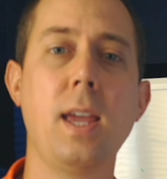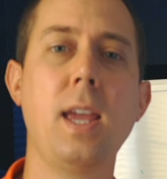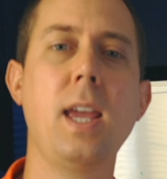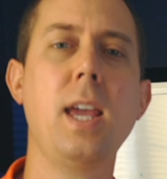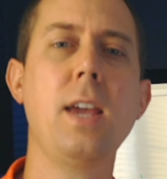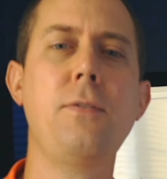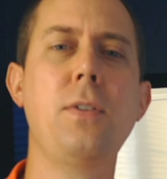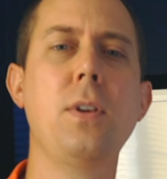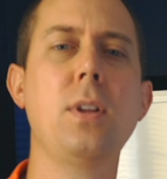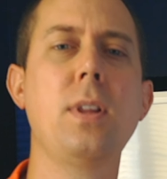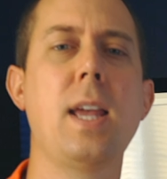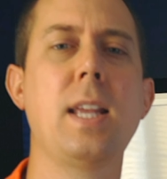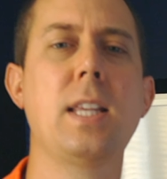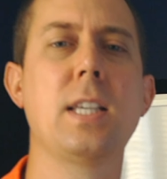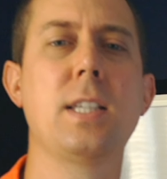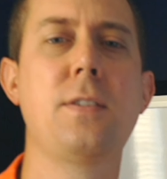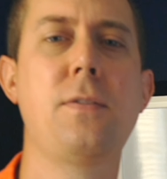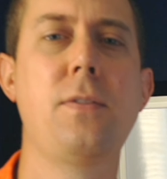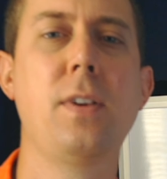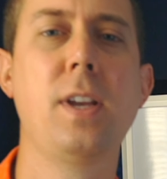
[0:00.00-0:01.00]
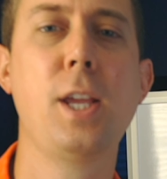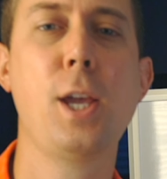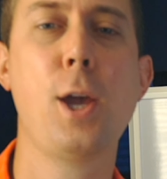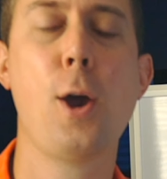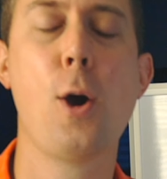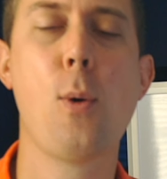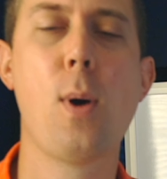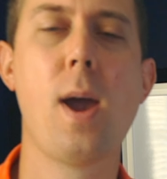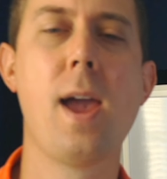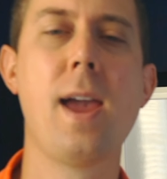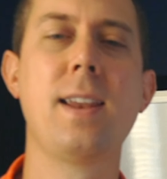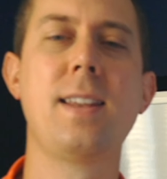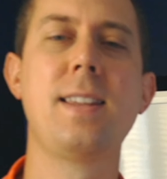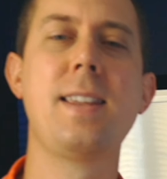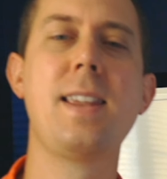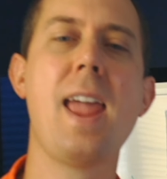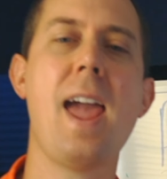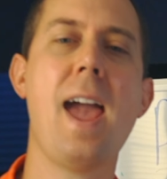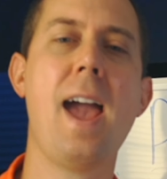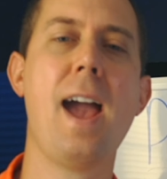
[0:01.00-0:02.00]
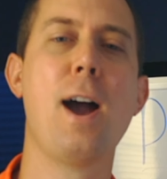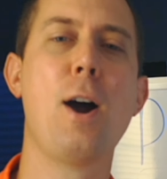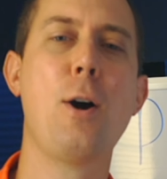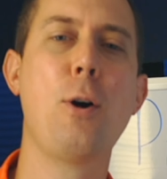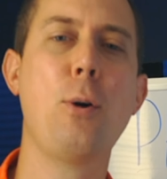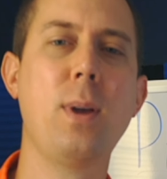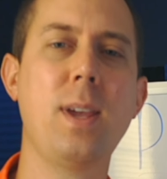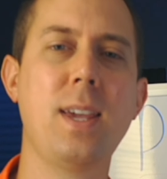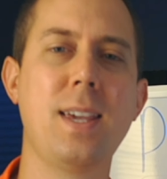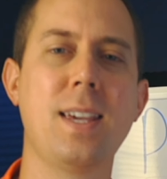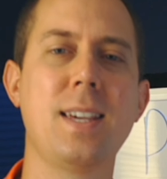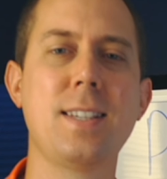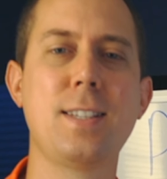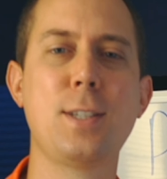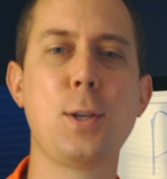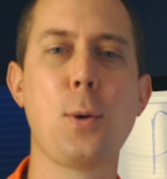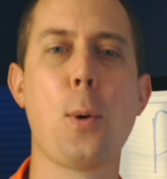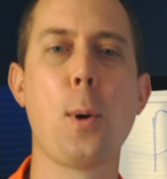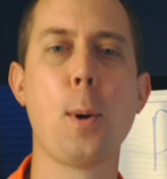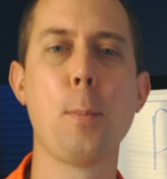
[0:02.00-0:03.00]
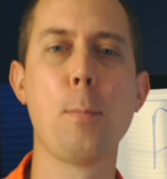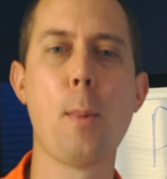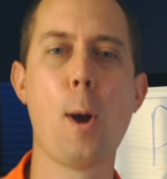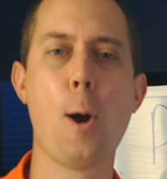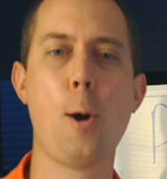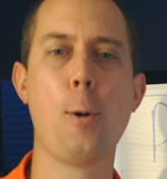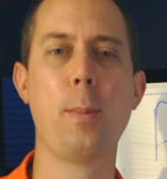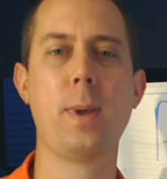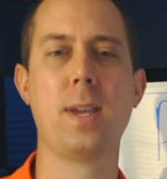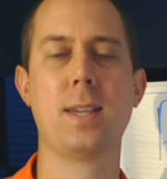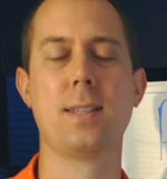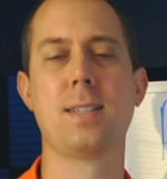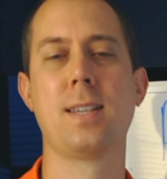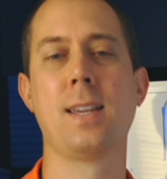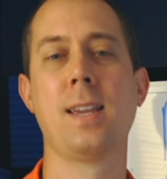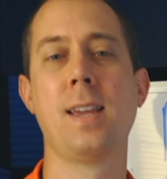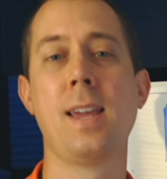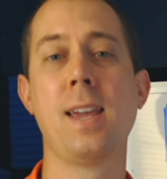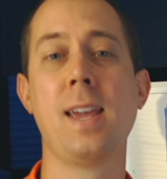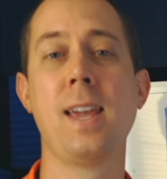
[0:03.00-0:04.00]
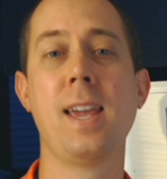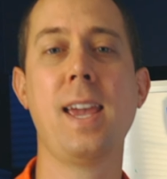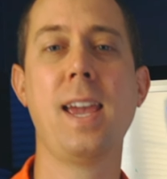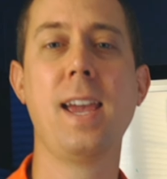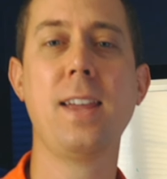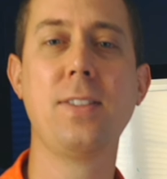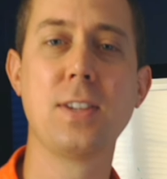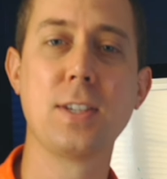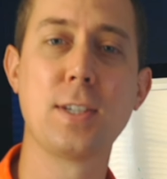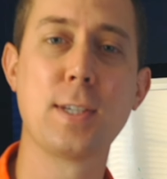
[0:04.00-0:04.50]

If you like this video, now is your moment. Hit the